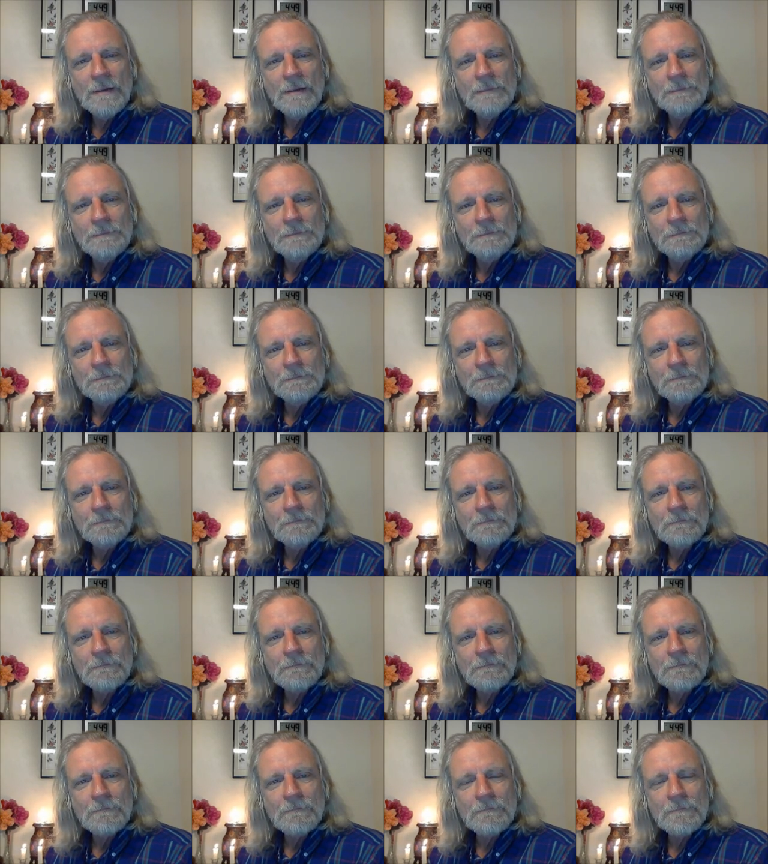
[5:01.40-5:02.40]

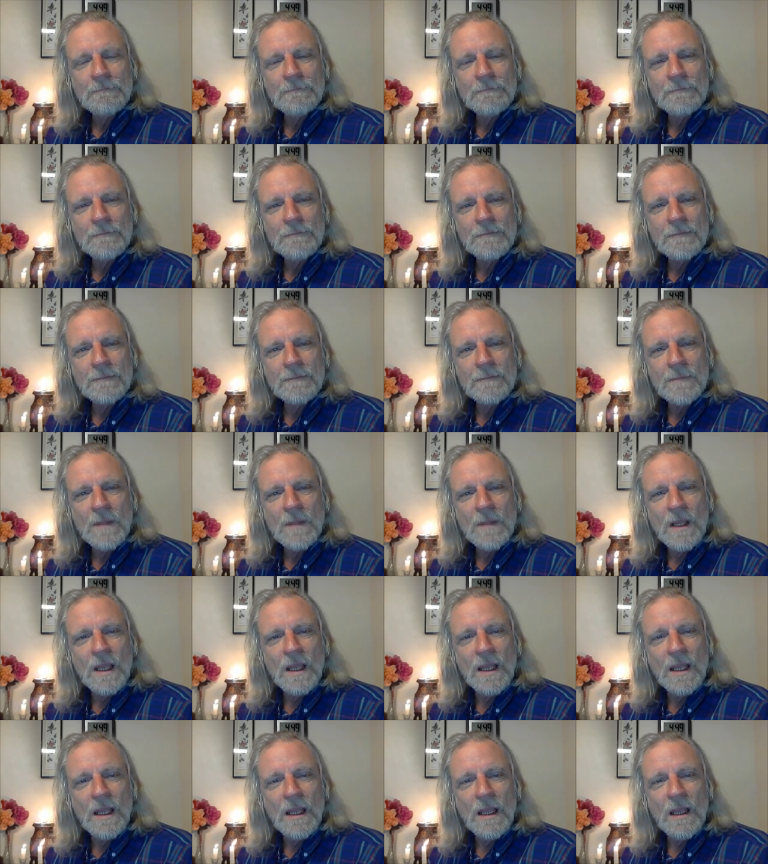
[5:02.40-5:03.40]

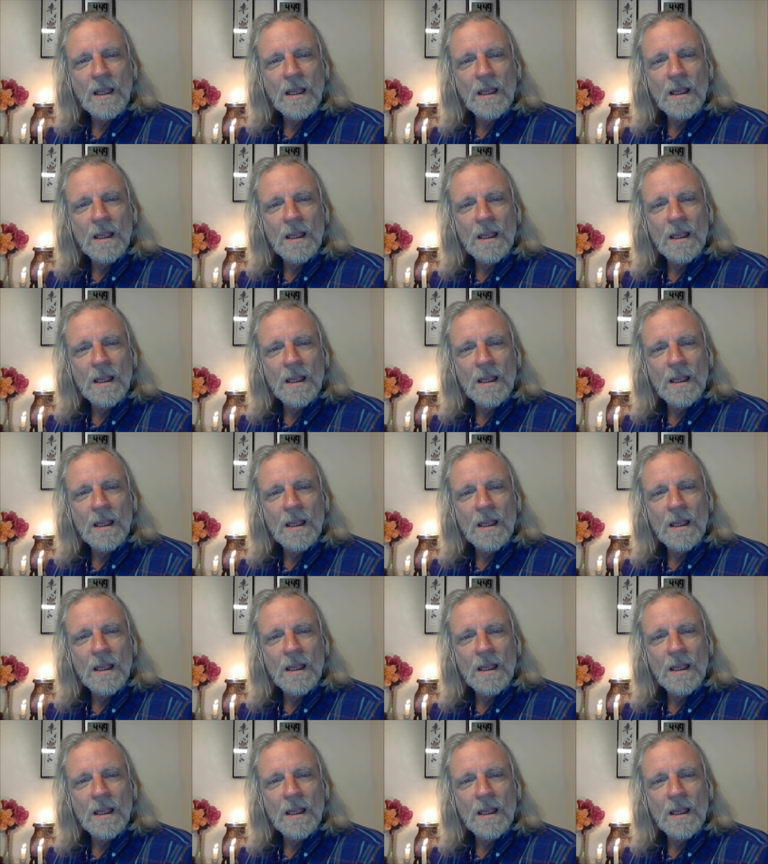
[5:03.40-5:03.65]
(no one is talking)